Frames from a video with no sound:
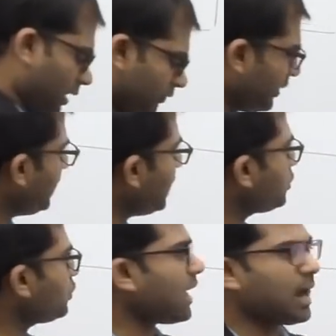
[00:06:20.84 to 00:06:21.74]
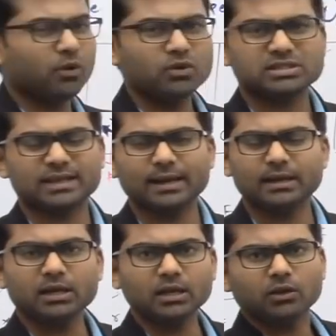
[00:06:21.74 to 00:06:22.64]
we need to have
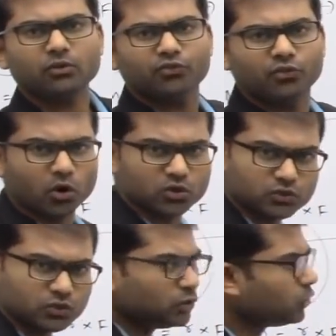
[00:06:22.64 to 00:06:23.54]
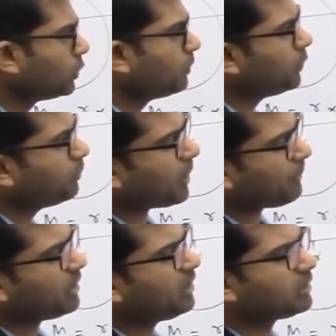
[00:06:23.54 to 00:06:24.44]
secondary force to
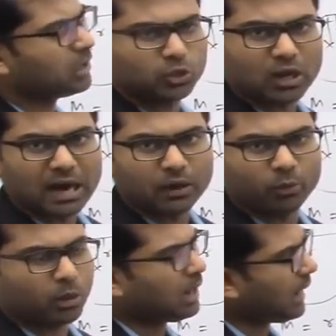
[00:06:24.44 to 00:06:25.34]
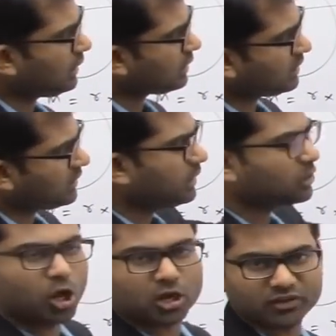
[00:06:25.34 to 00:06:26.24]
perpendicular to r1 and create a
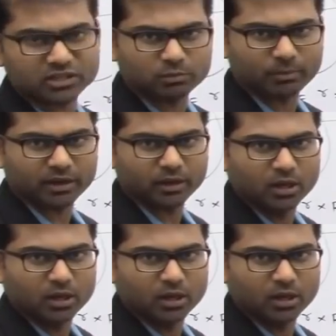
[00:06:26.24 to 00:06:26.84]
clockwise moment.